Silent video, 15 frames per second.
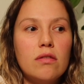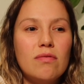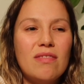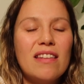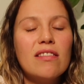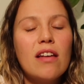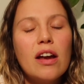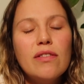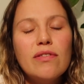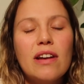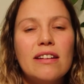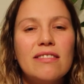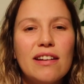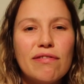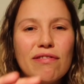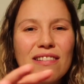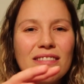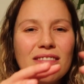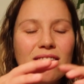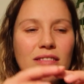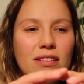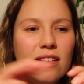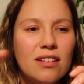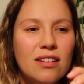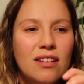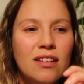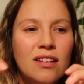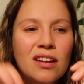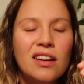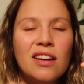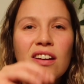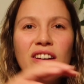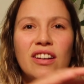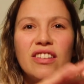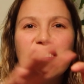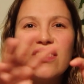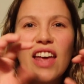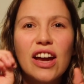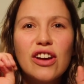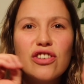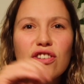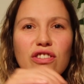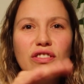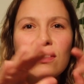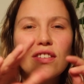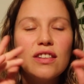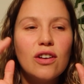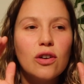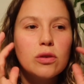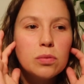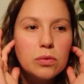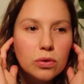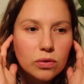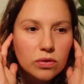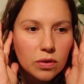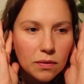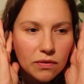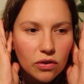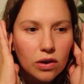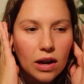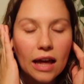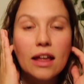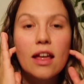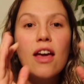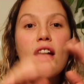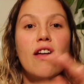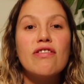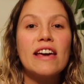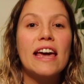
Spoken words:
there's kind of like different sectors in the hospital. So we've got like the